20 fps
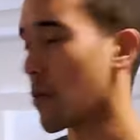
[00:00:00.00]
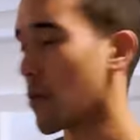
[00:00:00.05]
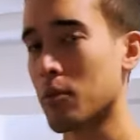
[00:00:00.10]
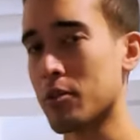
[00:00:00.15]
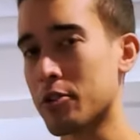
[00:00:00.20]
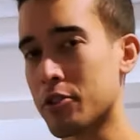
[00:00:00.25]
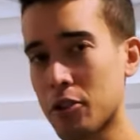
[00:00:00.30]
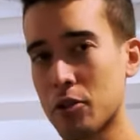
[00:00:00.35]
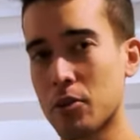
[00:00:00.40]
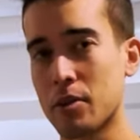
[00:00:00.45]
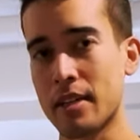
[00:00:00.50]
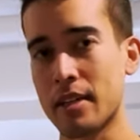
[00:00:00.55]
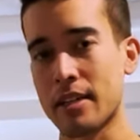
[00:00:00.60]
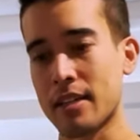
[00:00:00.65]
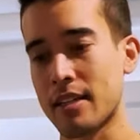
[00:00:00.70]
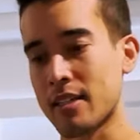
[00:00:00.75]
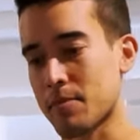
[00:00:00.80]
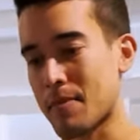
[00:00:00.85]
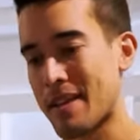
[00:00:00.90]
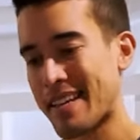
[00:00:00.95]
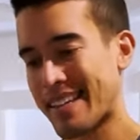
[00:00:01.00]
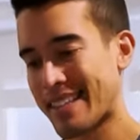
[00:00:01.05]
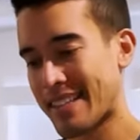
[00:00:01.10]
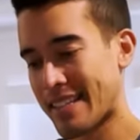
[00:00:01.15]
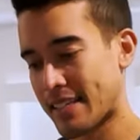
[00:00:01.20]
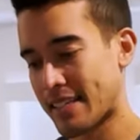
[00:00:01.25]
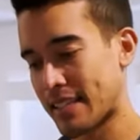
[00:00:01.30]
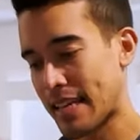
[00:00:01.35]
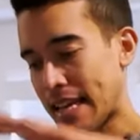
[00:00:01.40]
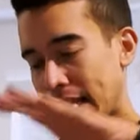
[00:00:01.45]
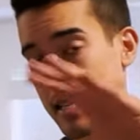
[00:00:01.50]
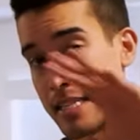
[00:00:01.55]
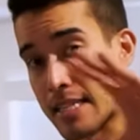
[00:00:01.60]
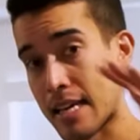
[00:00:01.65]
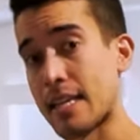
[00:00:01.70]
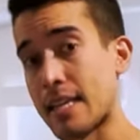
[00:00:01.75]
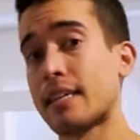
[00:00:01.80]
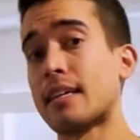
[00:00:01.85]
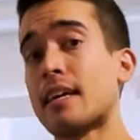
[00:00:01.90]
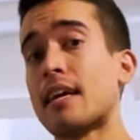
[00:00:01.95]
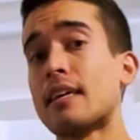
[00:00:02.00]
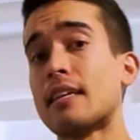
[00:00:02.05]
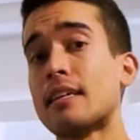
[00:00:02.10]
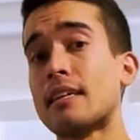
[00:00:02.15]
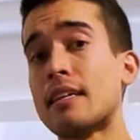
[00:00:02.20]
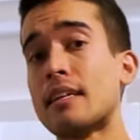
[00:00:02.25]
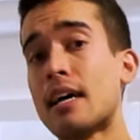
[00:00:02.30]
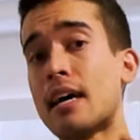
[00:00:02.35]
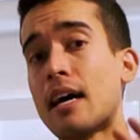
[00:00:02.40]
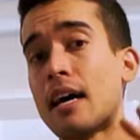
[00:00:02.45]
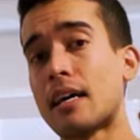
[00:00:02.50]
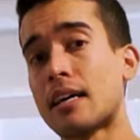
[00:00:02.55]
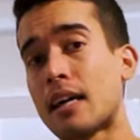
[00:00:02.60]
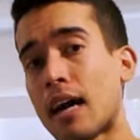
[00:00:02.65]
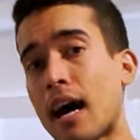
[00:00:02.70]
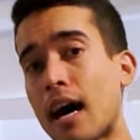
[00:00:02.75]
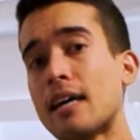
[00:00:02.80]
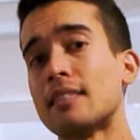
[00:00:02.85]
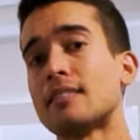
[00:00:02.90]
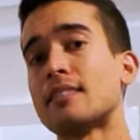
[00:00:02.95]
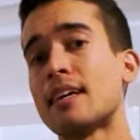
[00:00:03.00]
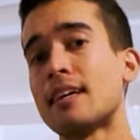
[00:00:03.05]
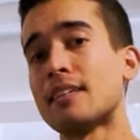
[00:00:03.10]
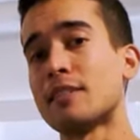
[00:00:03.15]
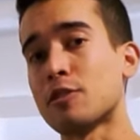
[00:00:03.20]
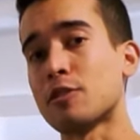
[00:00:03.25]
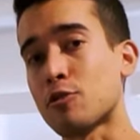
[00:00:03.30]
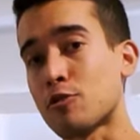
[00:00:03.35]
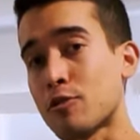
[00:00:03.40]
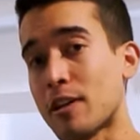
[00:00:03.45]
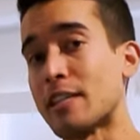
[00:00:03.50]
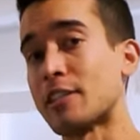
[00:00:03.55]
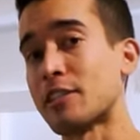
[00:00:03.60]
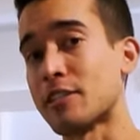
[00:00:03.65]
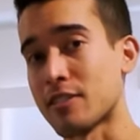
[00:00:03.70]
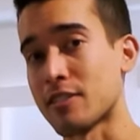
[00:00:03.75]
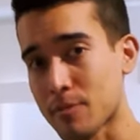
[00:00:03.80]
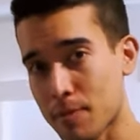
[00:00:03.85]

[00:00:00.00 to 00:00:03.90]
What we're doing is making this a dedicated content creation